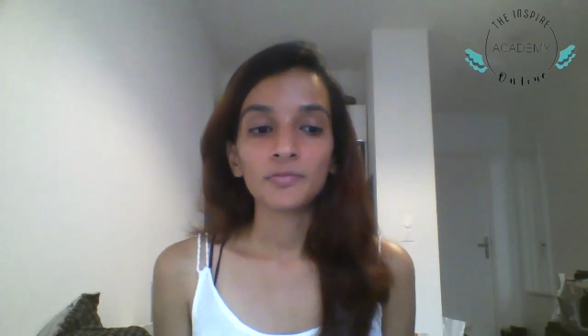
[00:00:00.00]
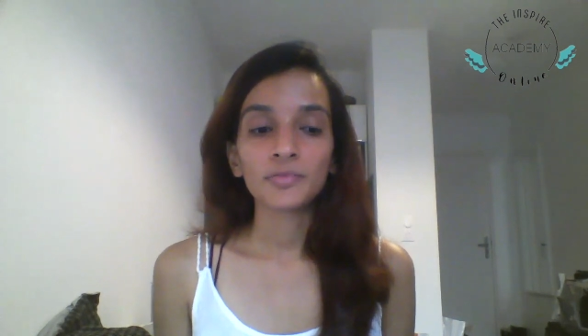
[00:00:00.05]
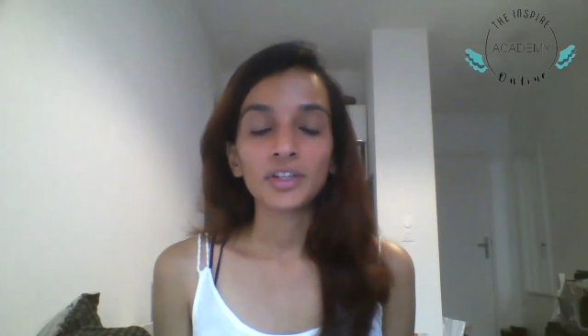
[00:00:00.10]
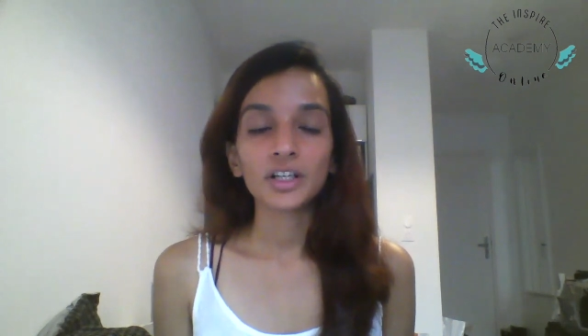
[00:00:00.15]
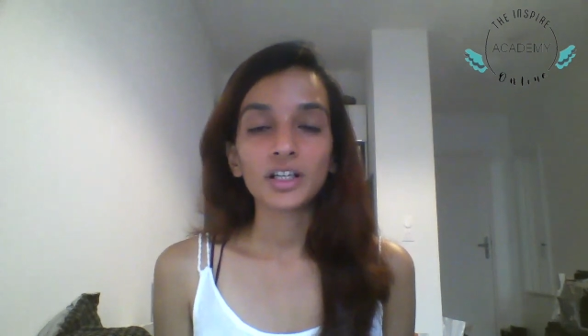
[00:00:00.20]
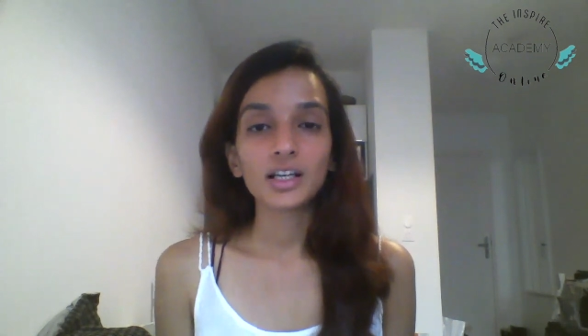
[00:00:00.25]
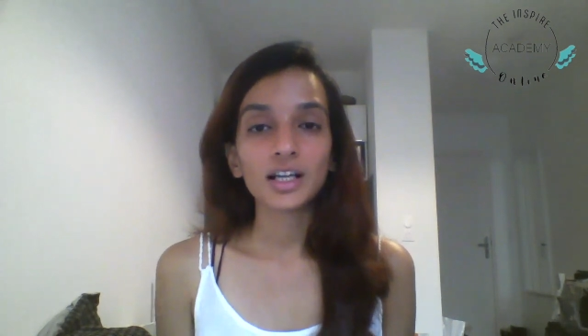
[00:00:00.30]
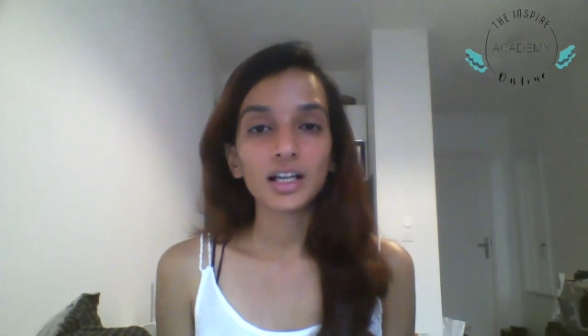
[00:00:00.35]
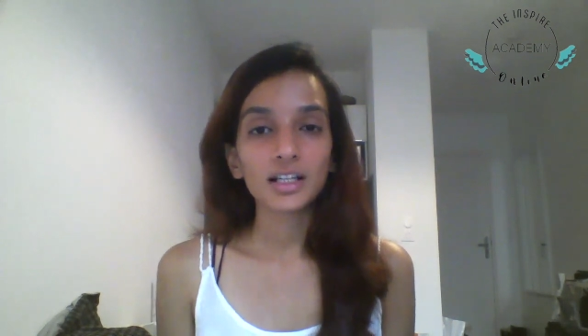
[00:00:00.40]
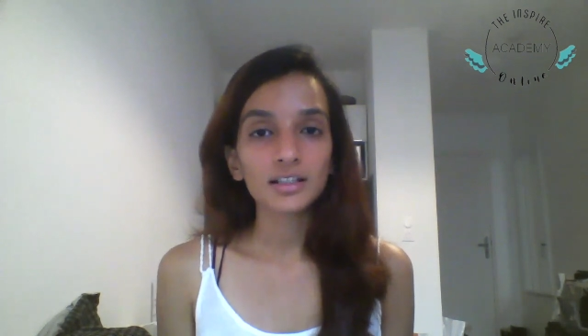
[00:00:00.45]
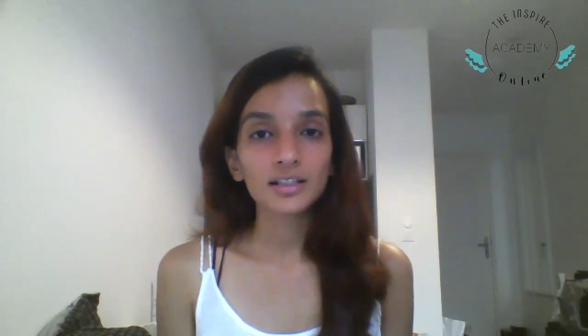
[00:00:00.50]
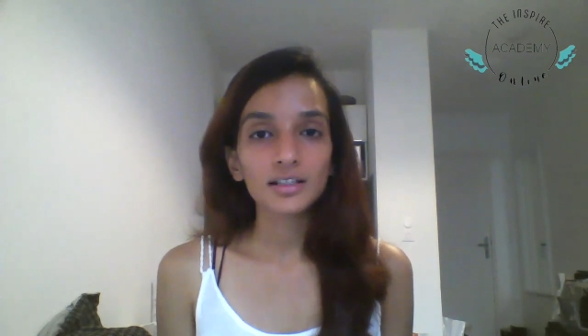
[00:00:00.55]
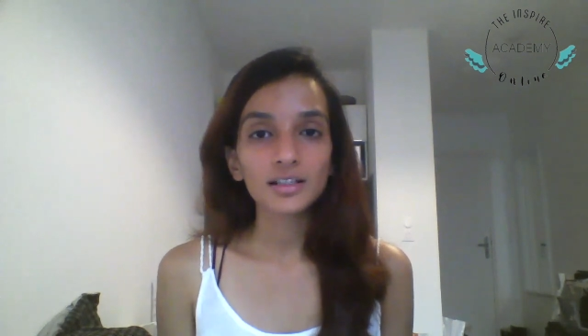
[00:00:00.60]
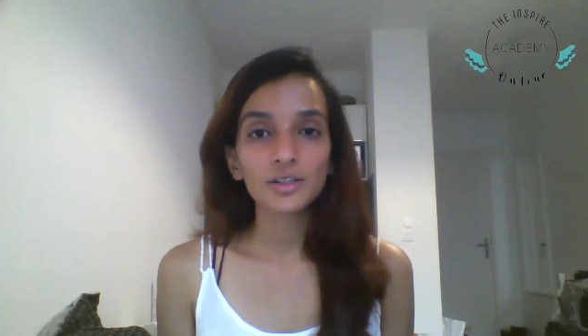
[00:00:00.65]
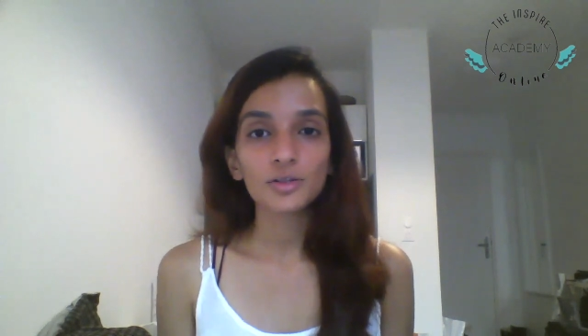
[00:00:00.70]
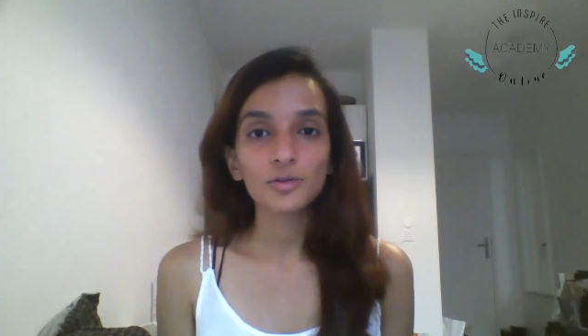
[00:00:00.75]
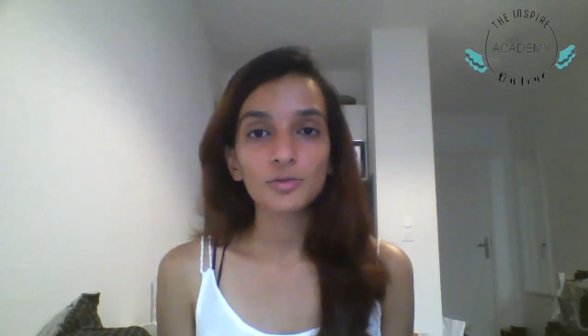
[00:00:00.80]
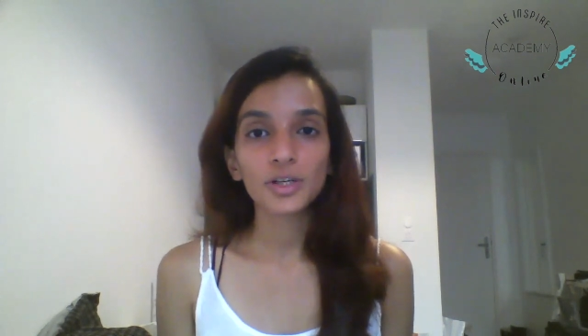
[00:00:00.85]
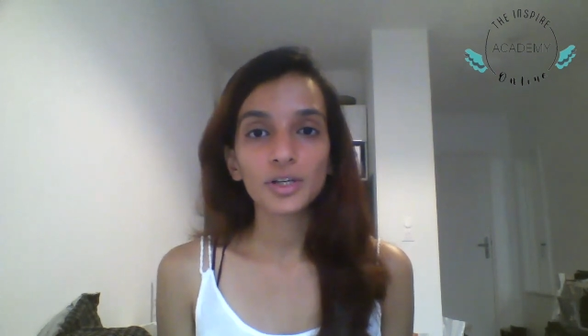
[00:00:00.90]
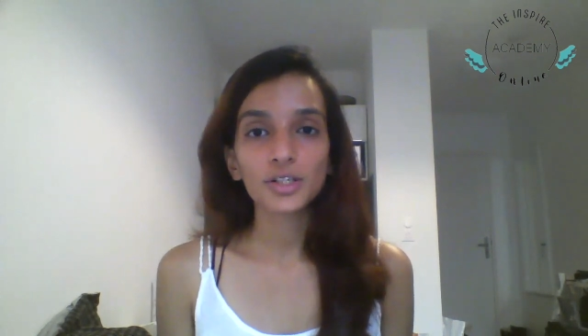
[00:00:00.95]
another
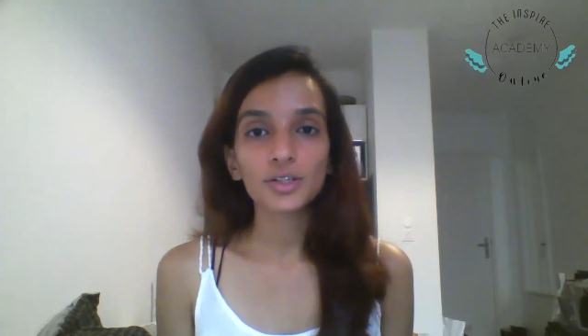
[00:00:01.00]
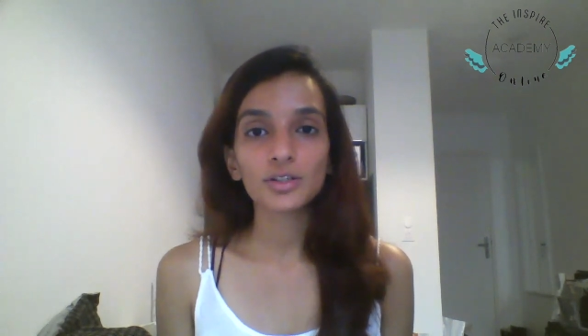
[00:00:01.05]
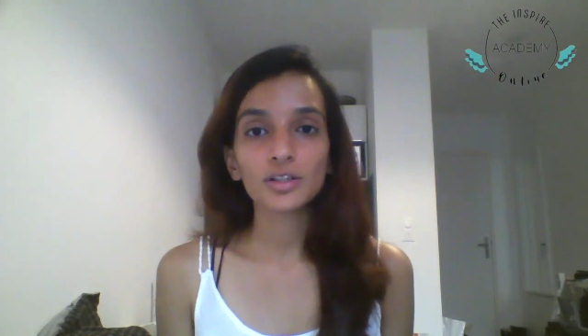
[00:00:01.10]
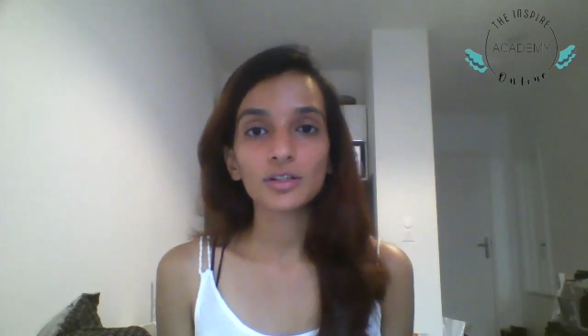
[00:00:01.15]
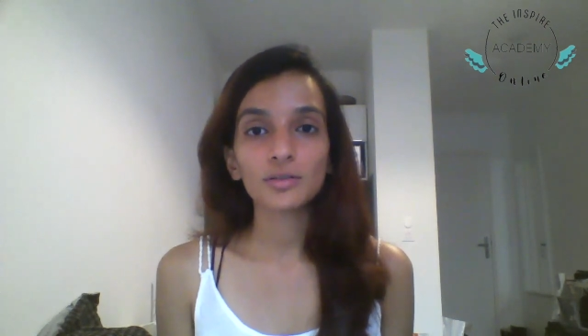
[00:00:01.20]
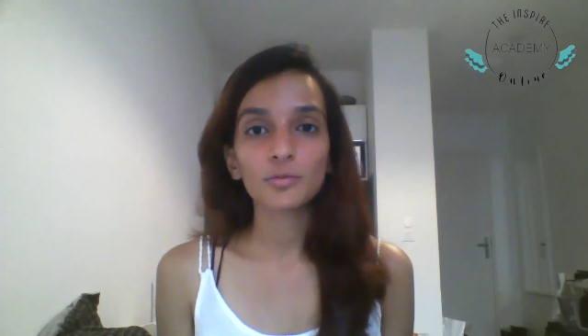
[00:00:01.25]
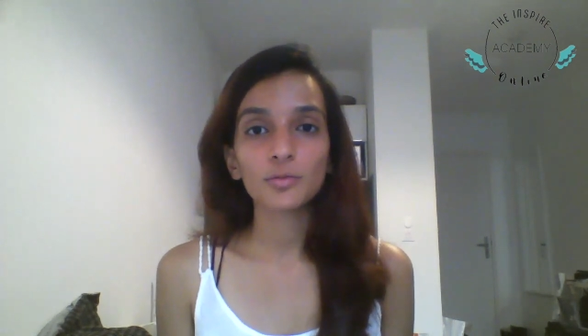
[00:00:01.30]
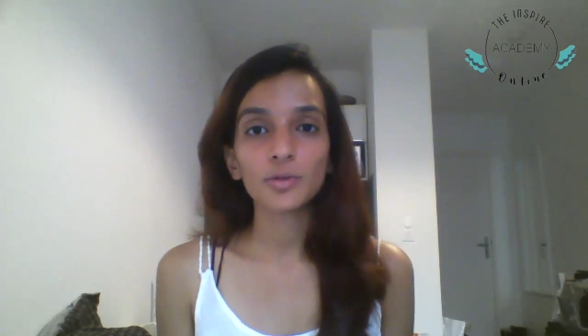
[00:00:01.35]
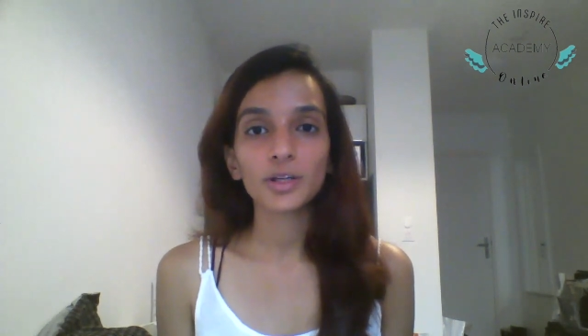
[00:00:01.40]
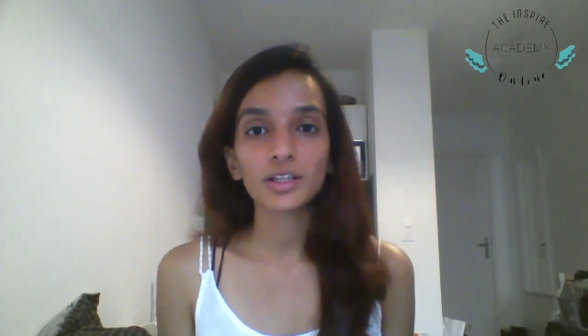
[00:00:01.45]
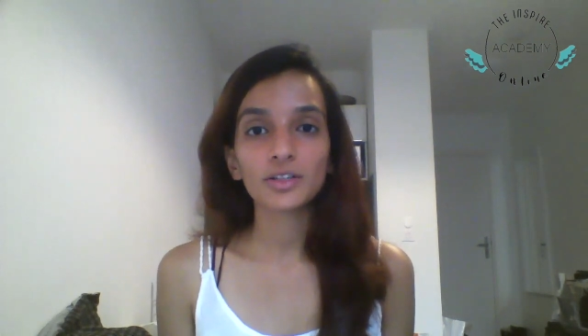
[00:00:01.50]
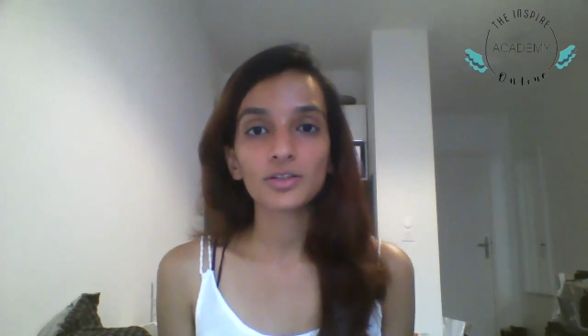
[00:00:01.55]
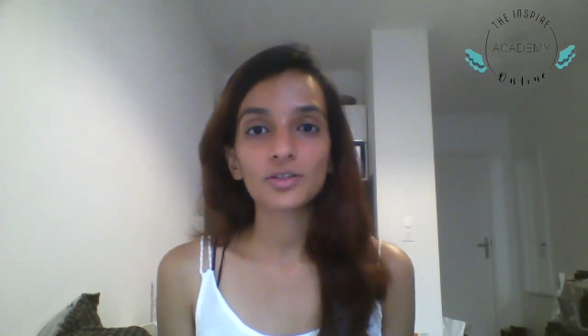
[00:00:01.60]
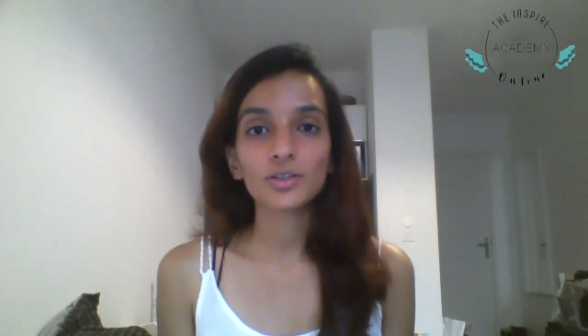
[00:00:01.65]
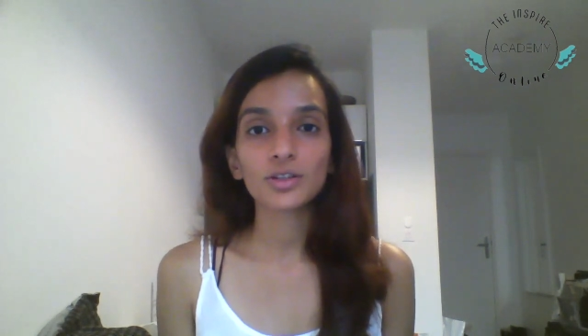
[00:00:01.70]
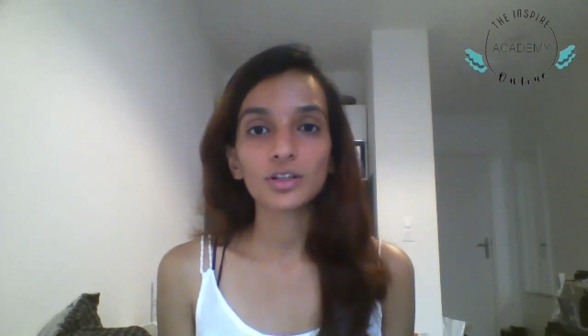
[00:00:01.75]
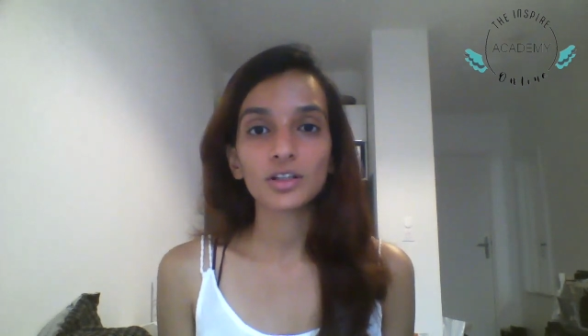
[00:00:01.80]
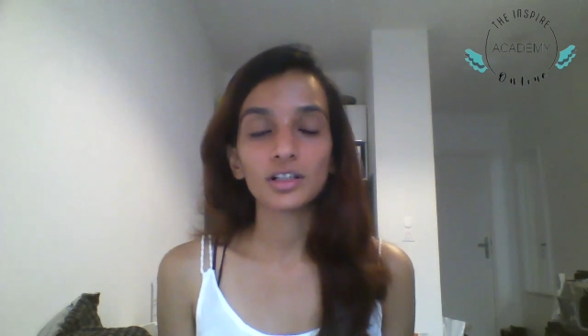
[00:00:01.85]
situation in which